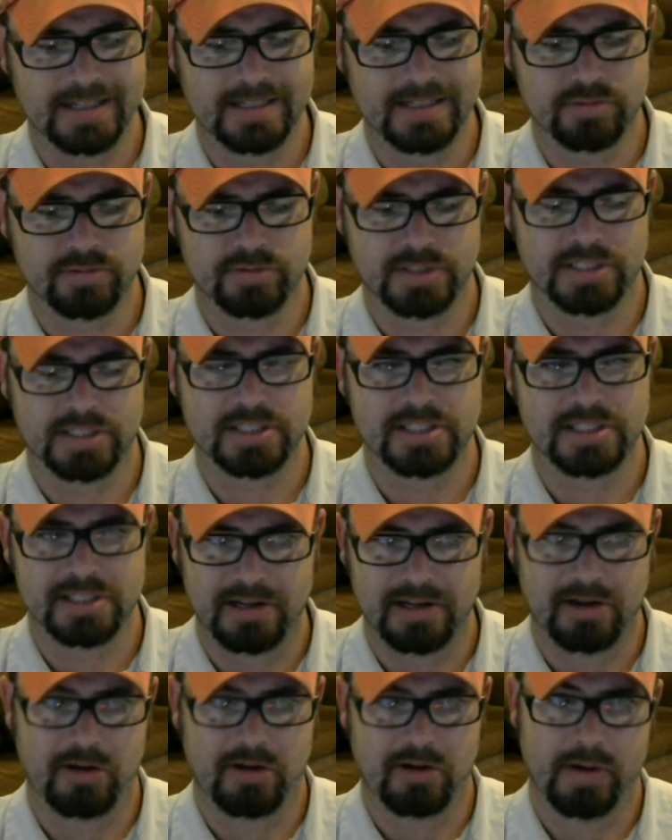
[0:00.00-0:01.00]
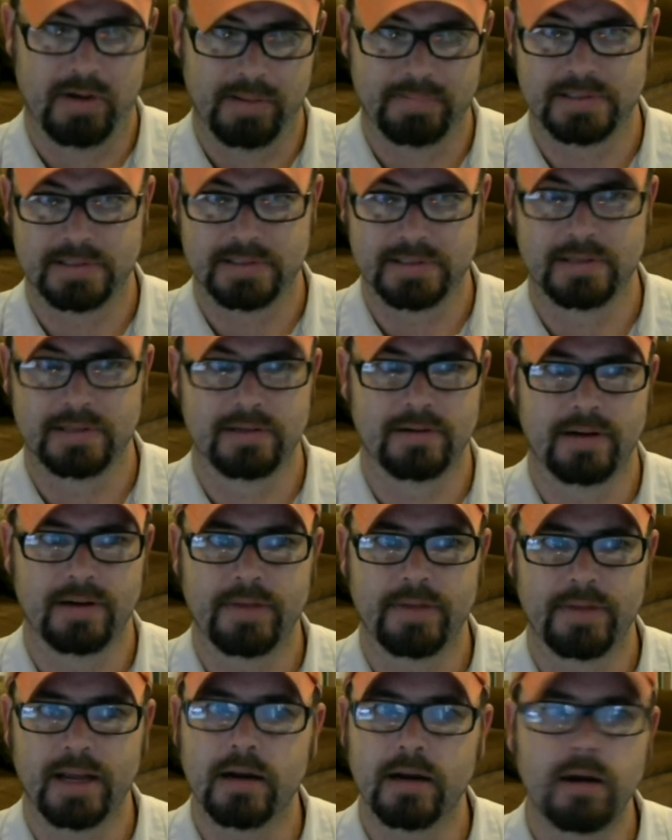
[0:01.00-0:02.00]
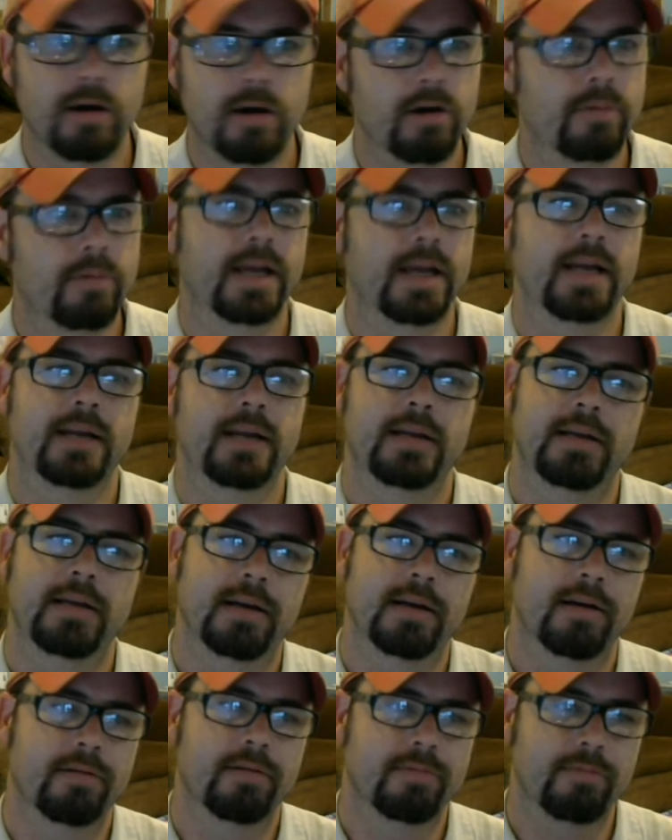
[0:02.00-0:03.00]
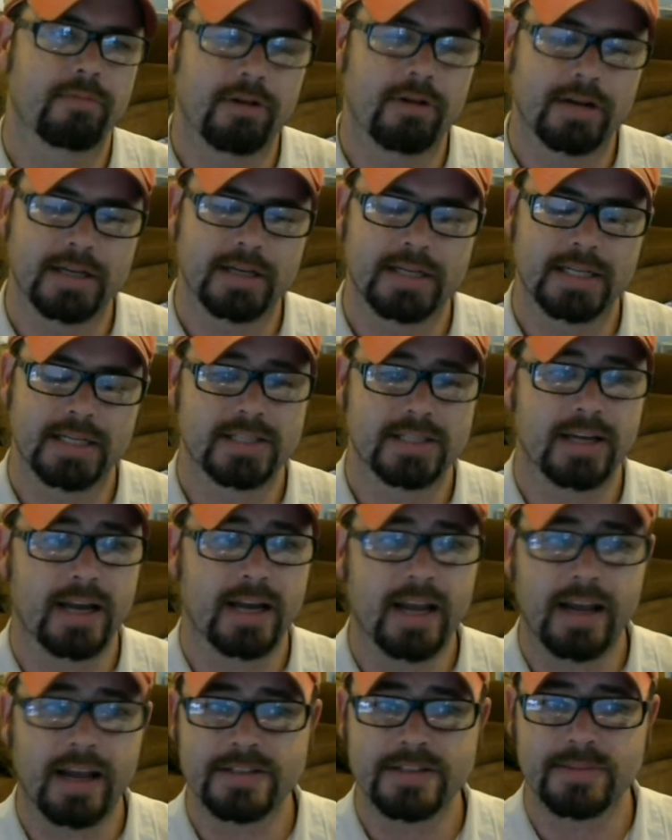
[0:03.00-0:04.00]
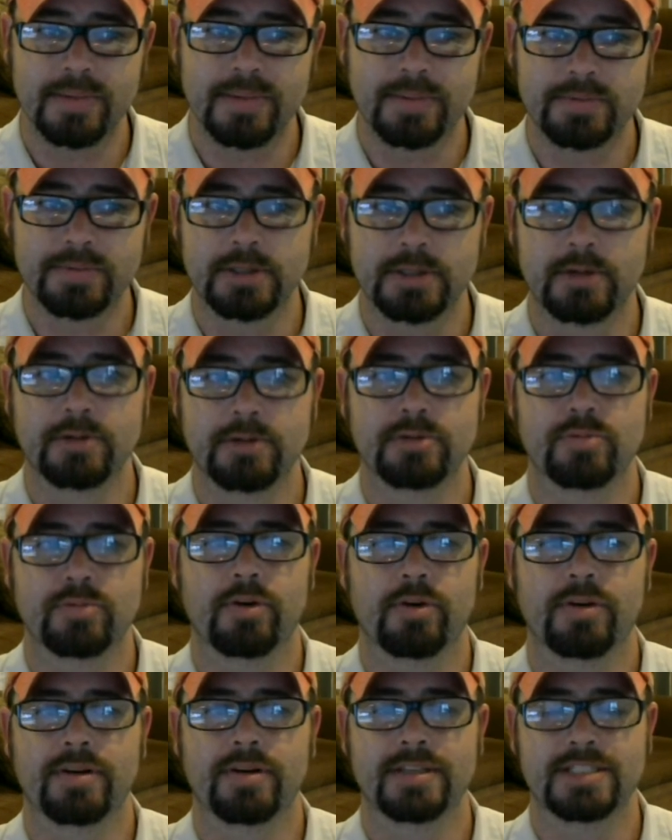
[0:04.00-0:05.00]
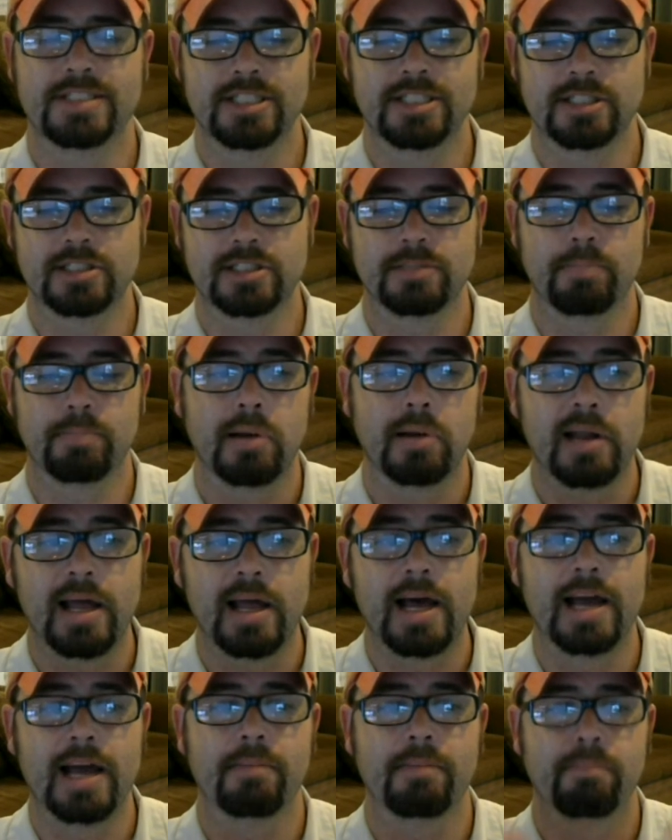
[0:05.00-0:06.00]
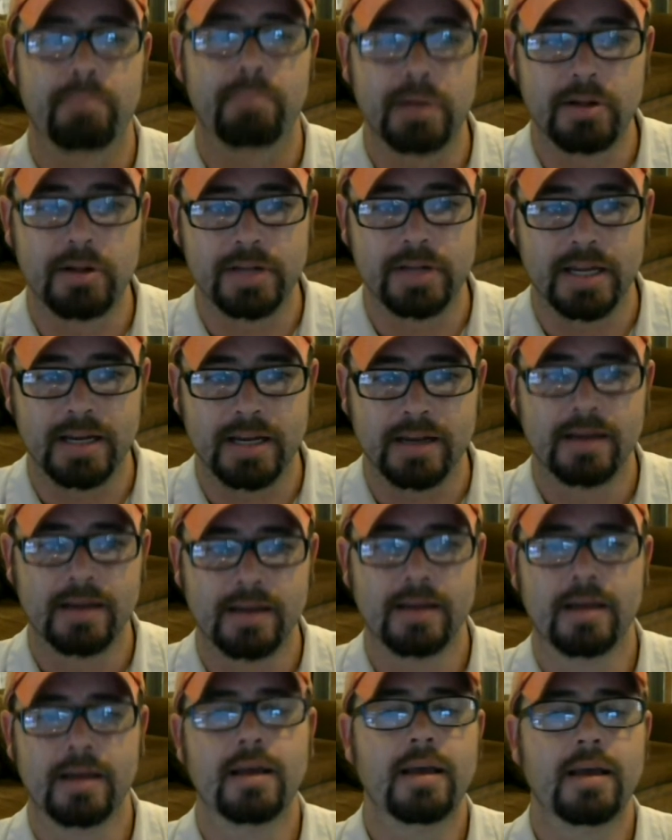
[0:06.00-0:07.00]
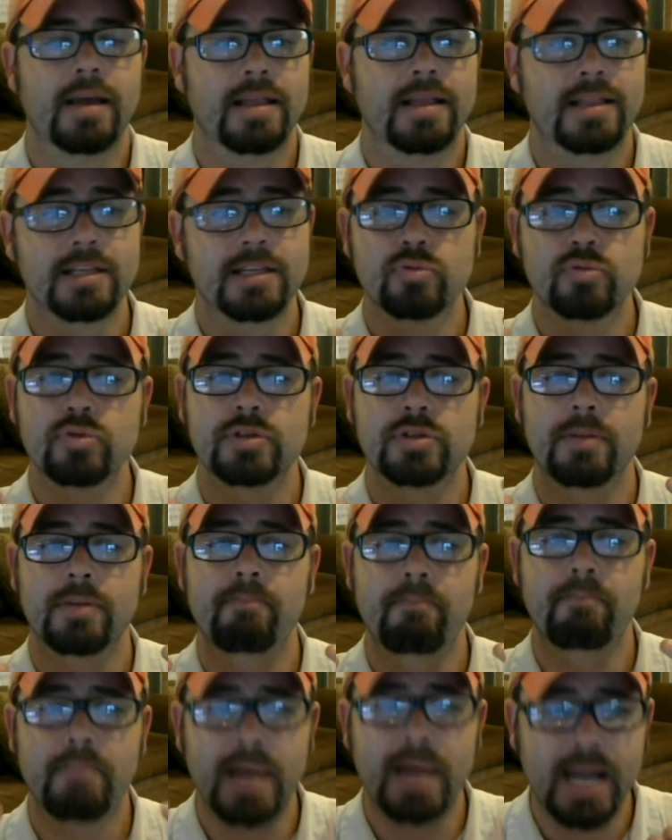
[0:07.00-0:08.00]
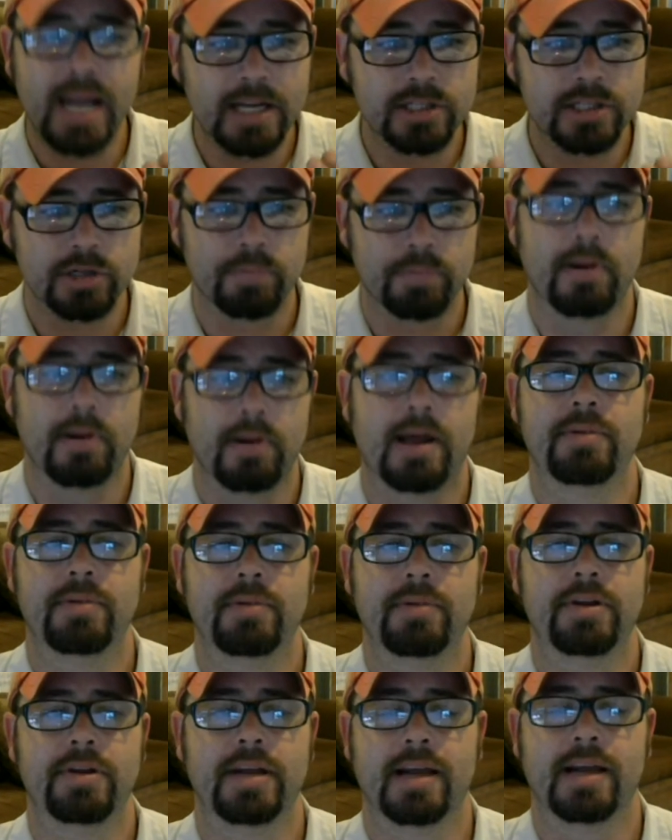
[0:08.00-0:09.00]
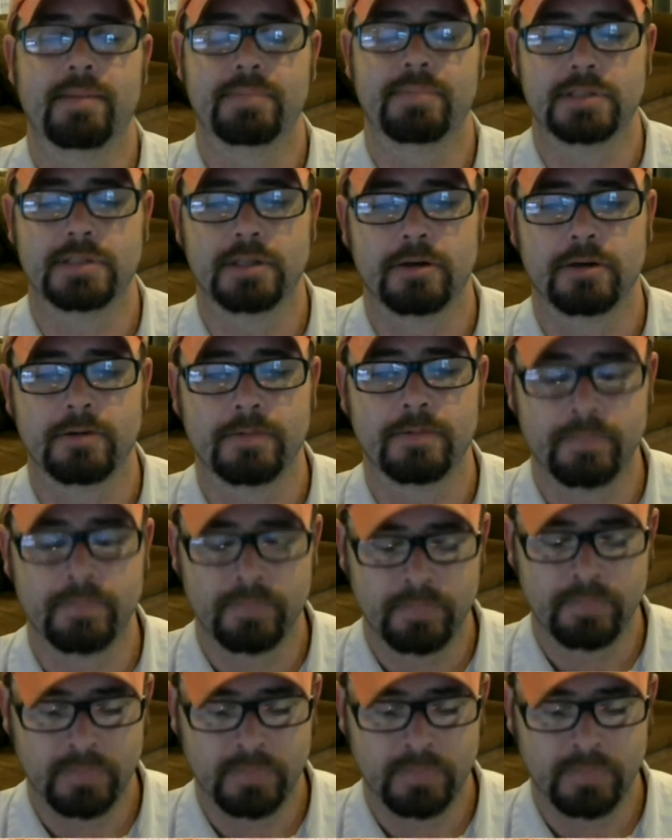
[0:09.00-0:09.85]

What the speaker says: that this was a slow episode. I'm like, no, man, you know, Walking Dead's gonna have some episodes where it's just plot building. This was a major plot building episode.